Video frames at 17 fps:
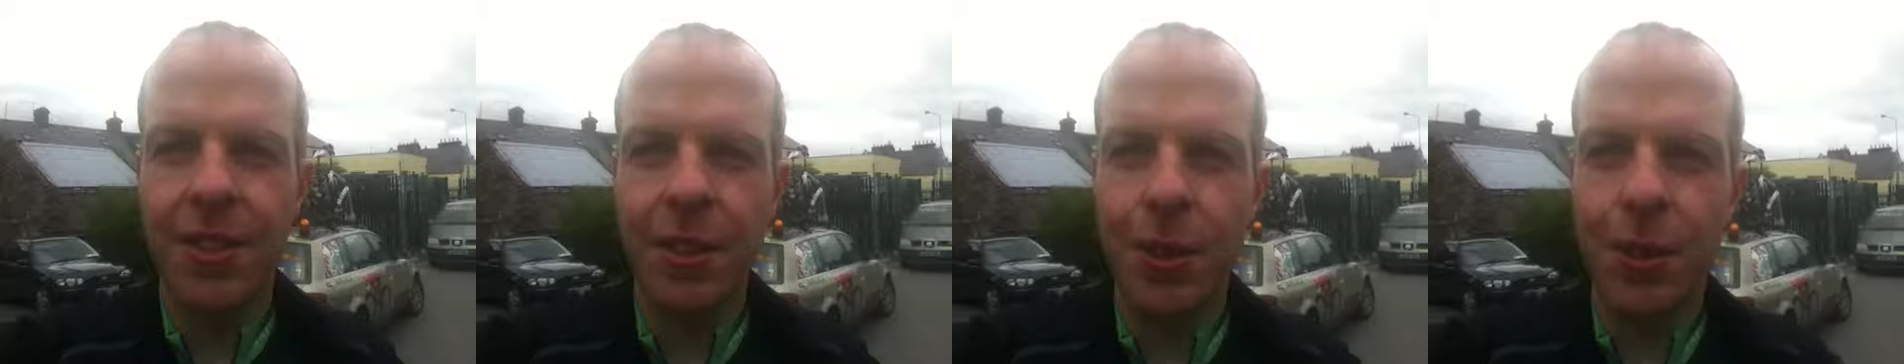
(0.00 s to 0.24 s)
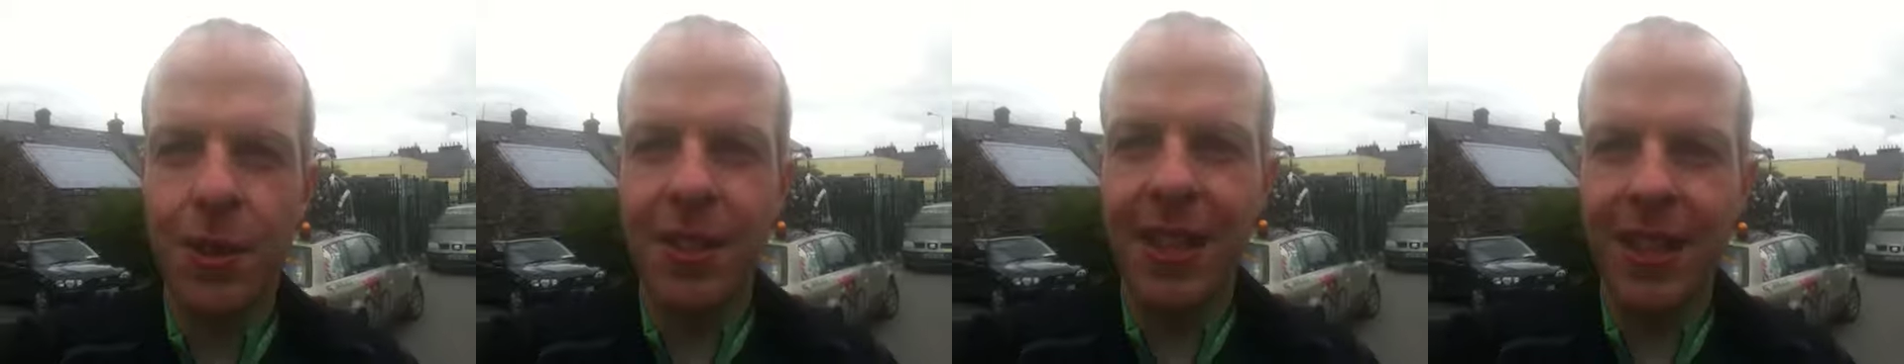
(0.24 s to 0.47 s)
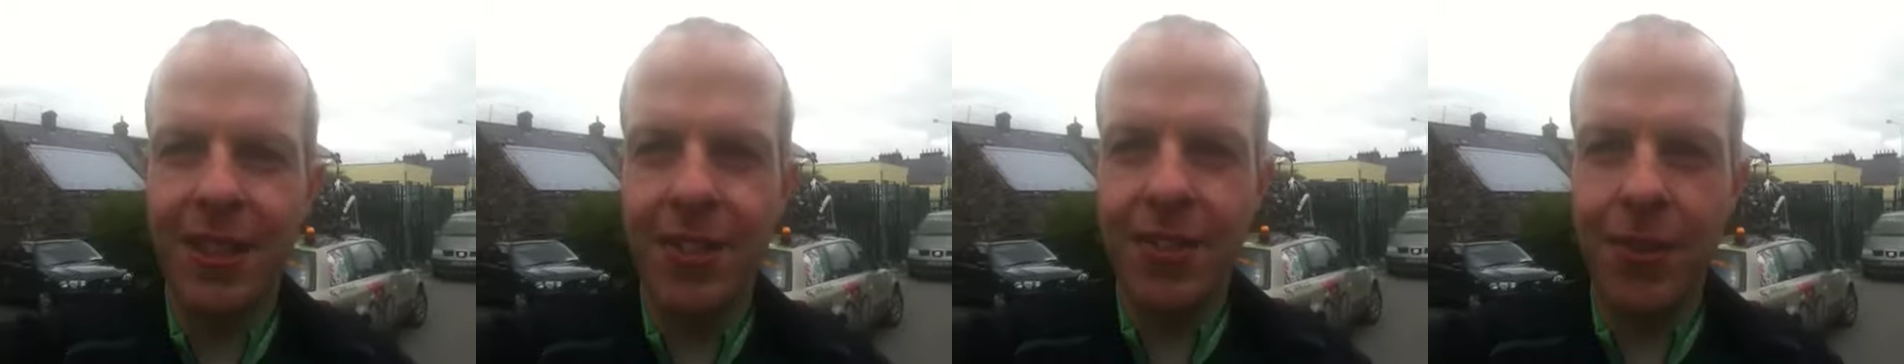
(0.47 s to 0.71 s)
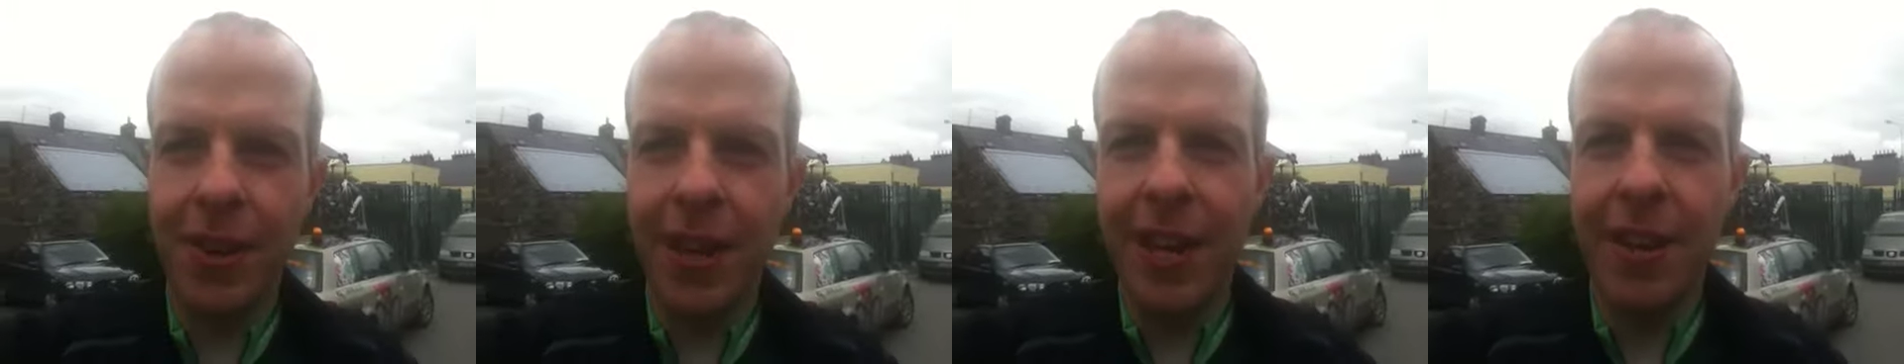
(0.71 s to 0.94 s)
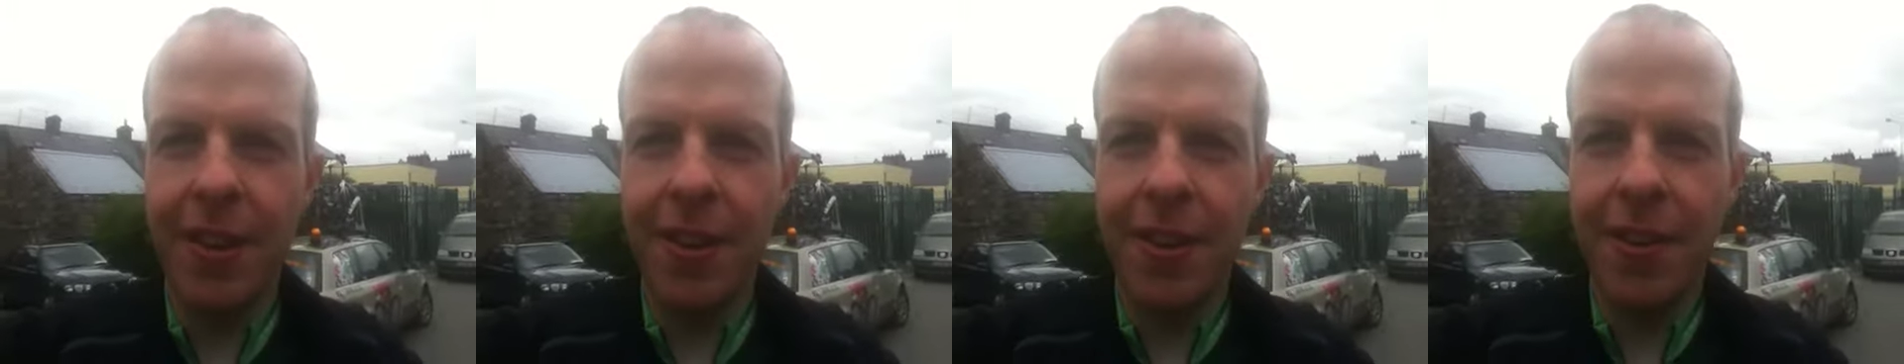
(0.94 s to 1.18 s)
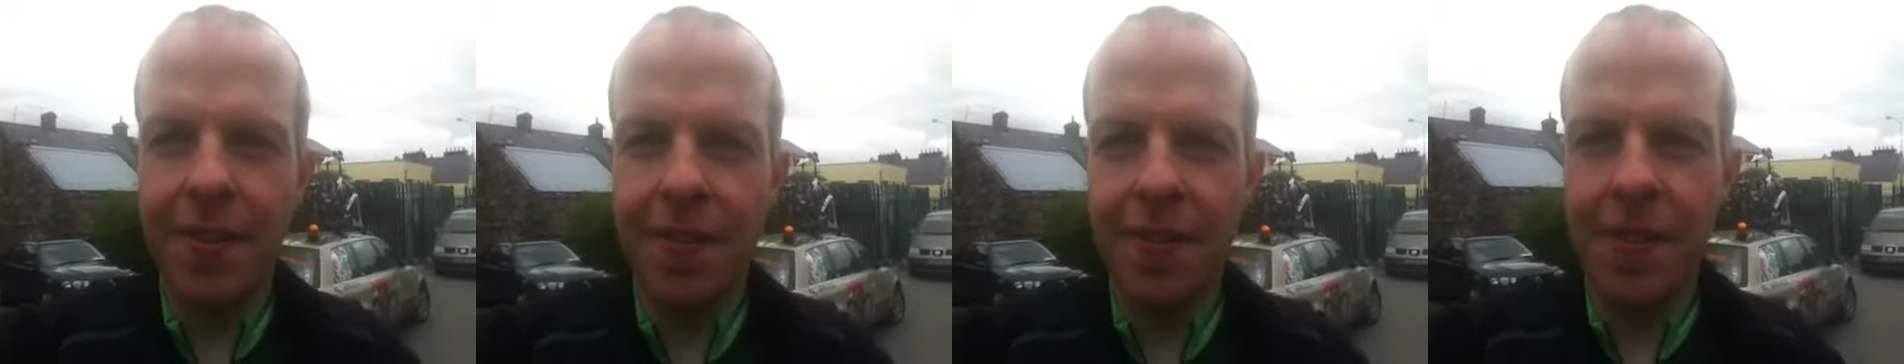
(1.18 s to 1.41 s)
So stage three
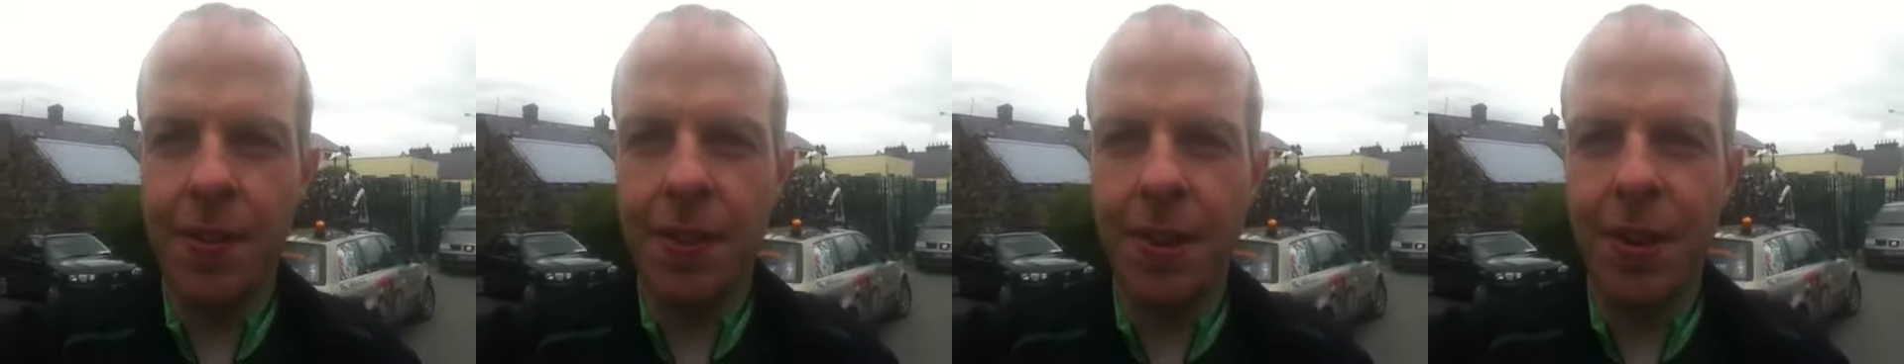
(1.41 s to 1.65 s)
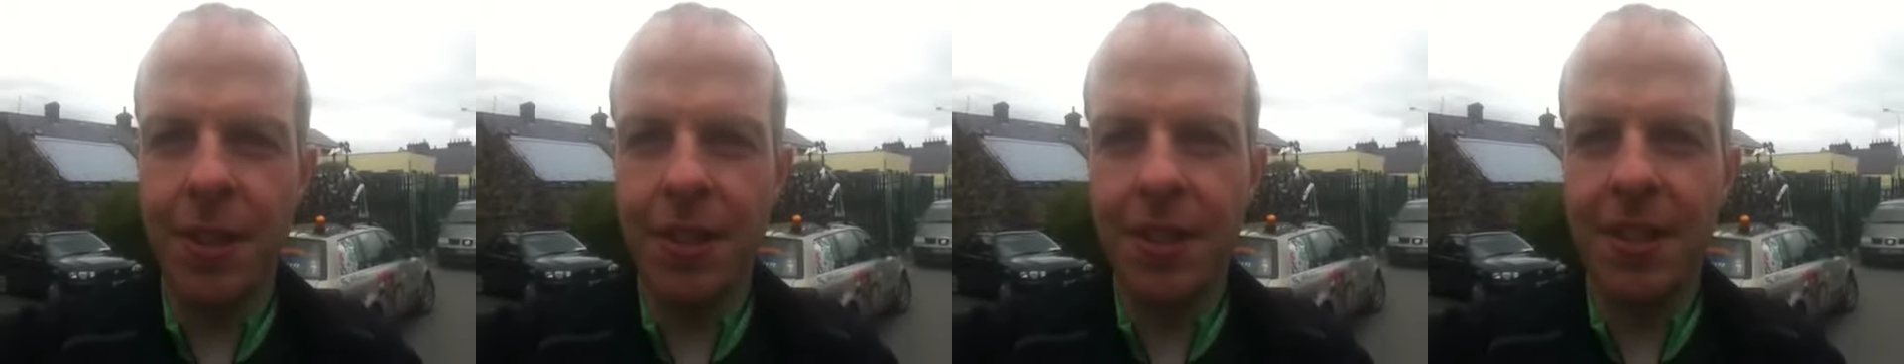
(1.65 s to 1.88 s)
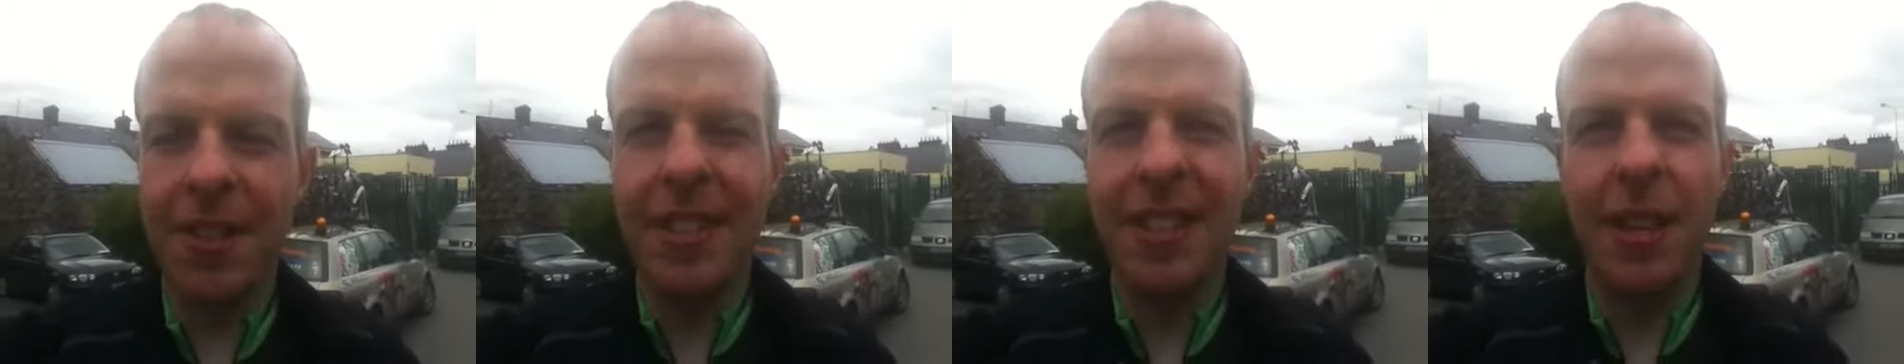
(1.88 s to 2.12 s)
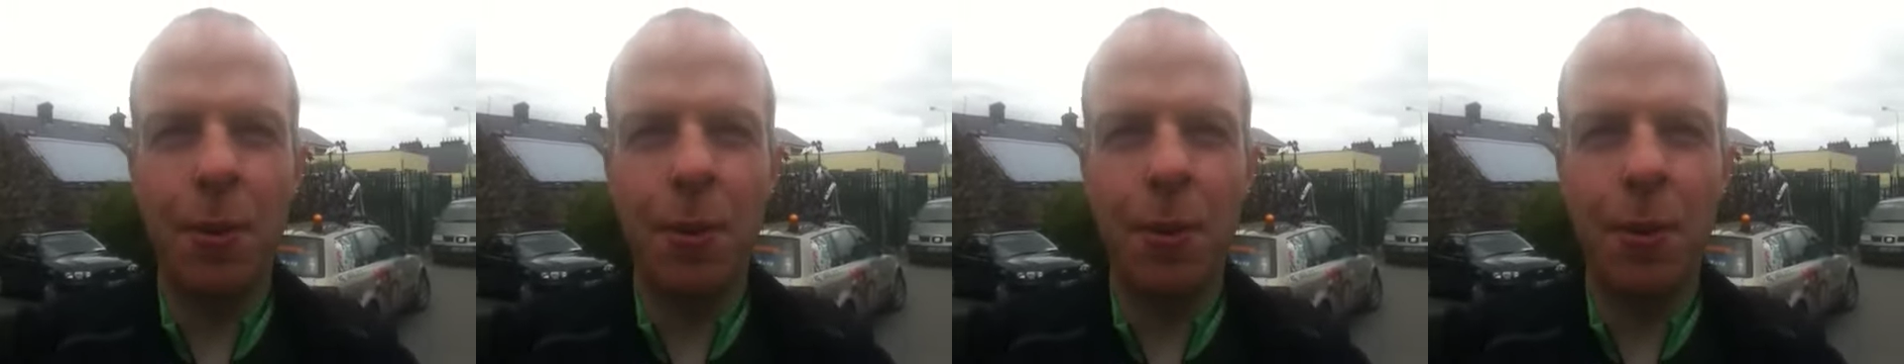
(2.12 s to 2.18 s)
of the Ross,